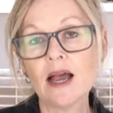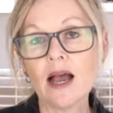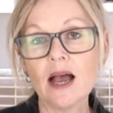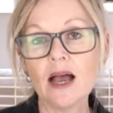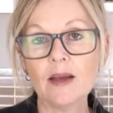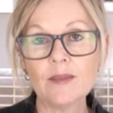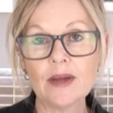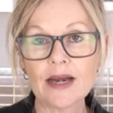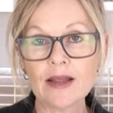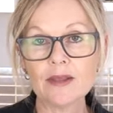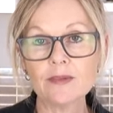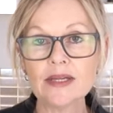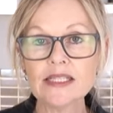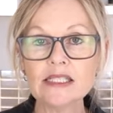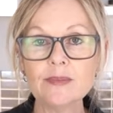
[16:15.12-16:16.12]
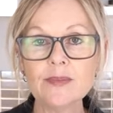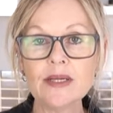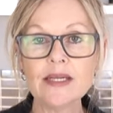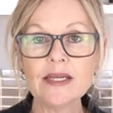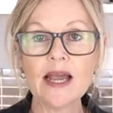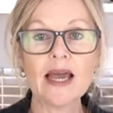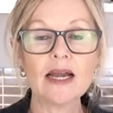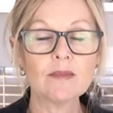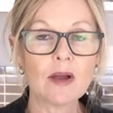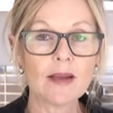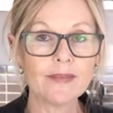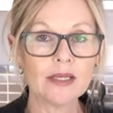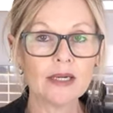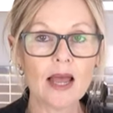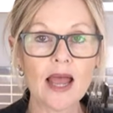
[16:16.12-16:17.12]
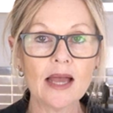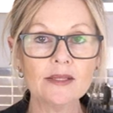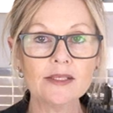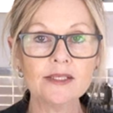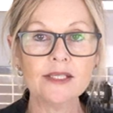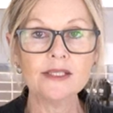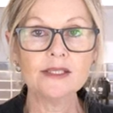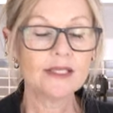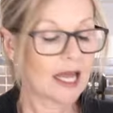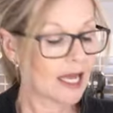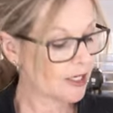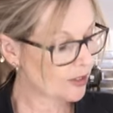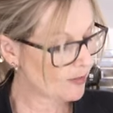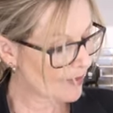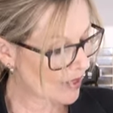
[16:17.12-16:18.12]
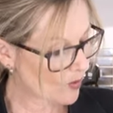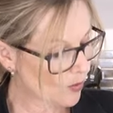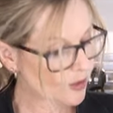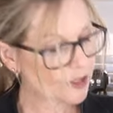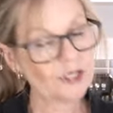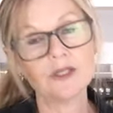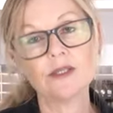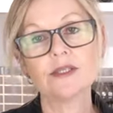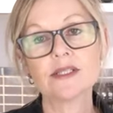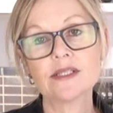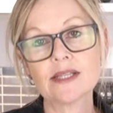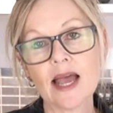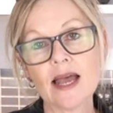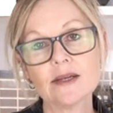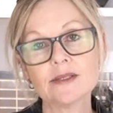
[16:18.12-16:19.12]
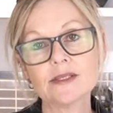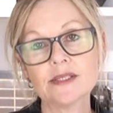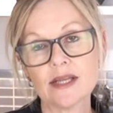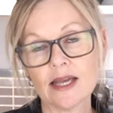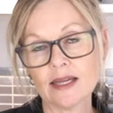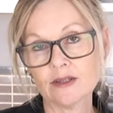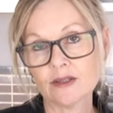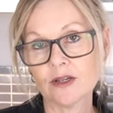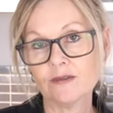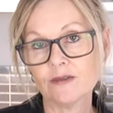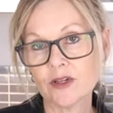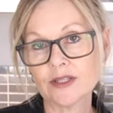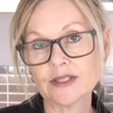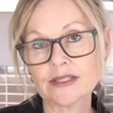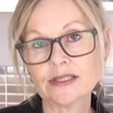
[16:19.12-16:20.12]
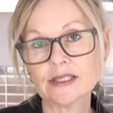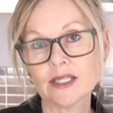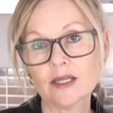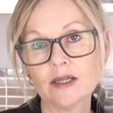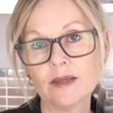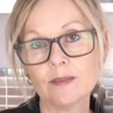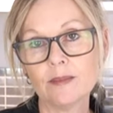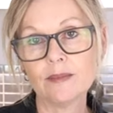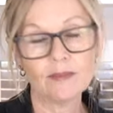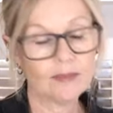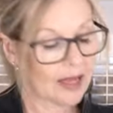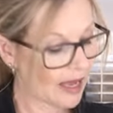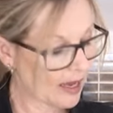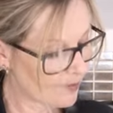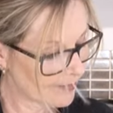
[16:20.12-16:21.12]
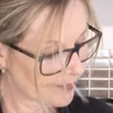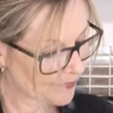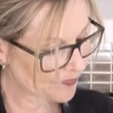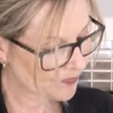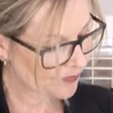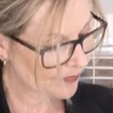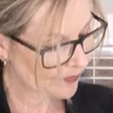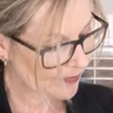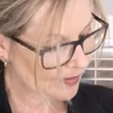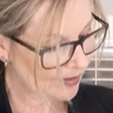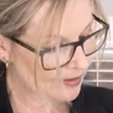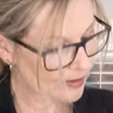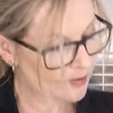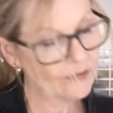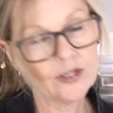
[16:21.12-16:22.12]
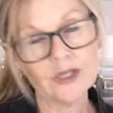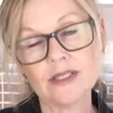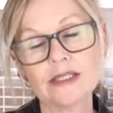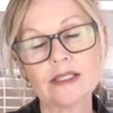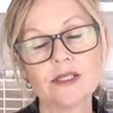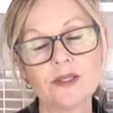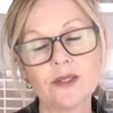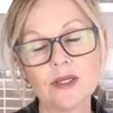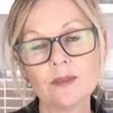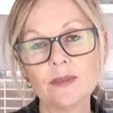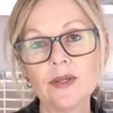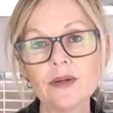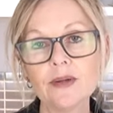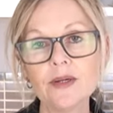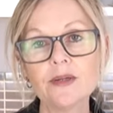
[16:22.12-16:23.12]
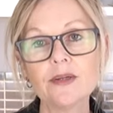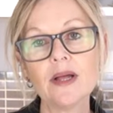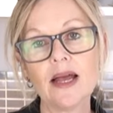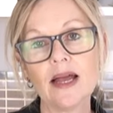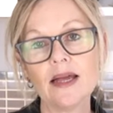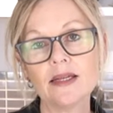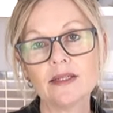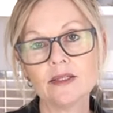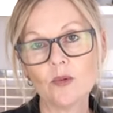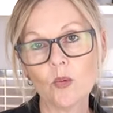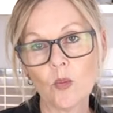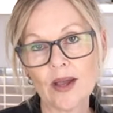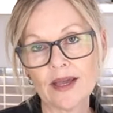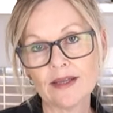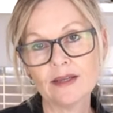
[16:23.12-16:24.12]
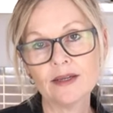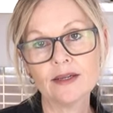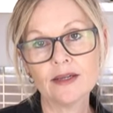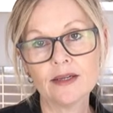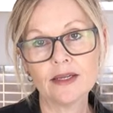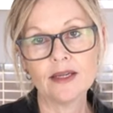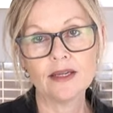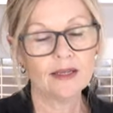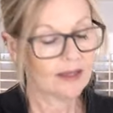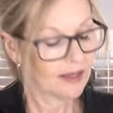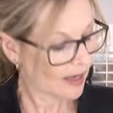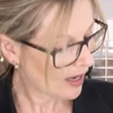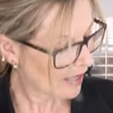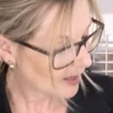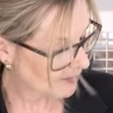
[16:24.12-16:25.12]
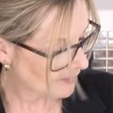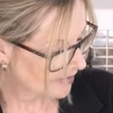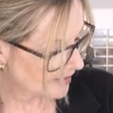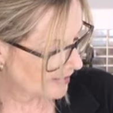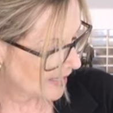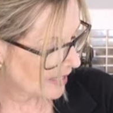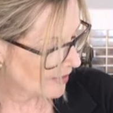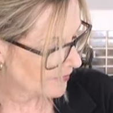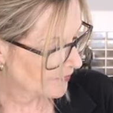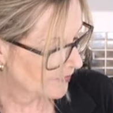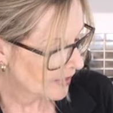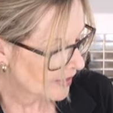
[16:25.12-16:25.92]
um, another recipe and it might be in ounces and you may want to use scales and convert this to, um, convert this to imperial and weigh um, this out.